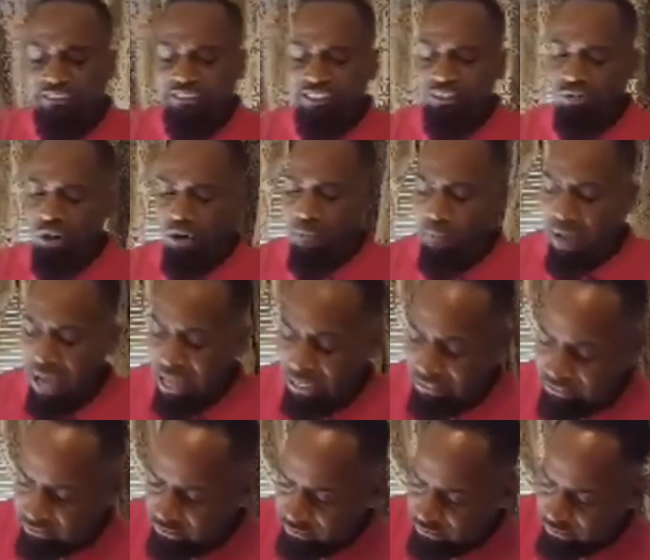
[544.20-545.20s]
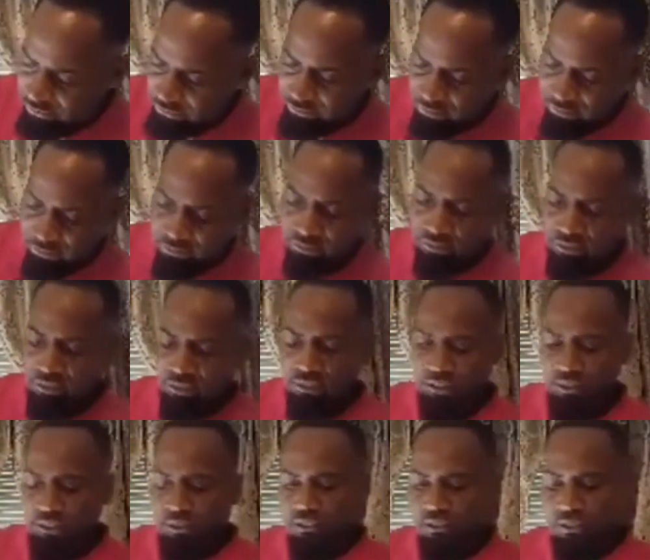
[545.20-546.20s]
zero balance,
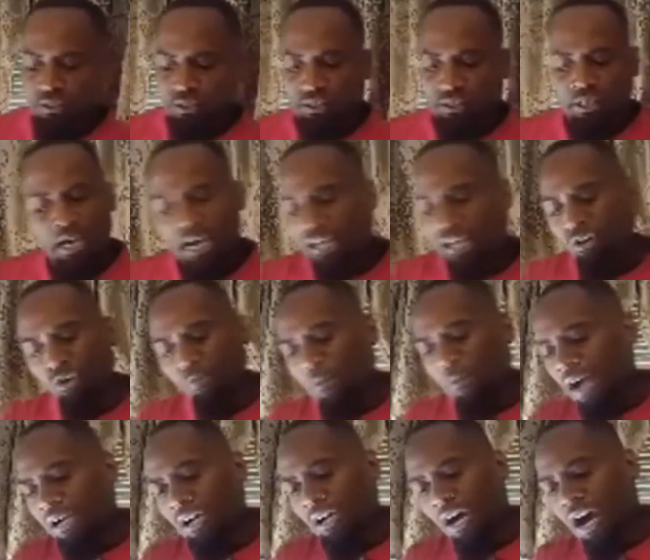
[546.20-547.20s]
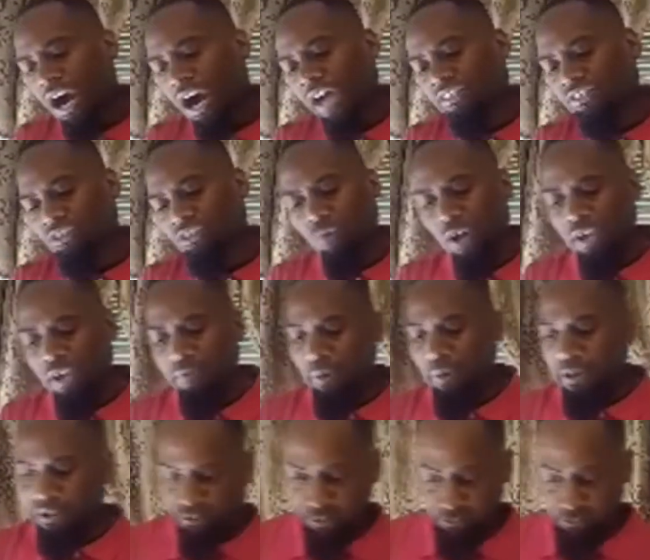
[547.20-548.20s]
I know my God is a
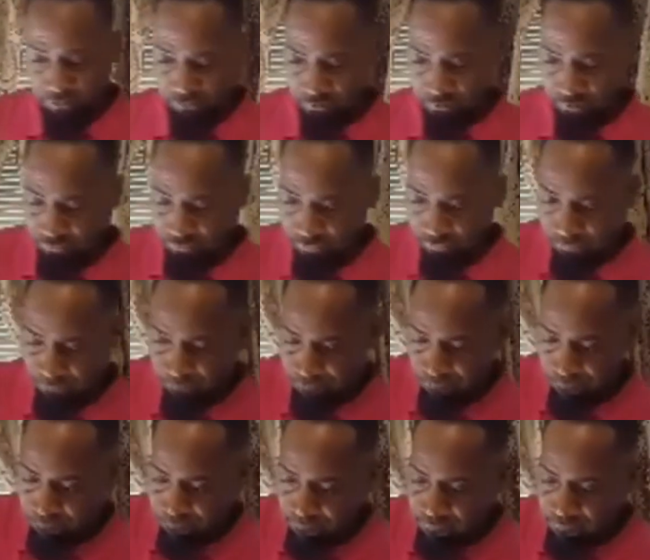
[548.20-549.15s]
waymaker. Yes.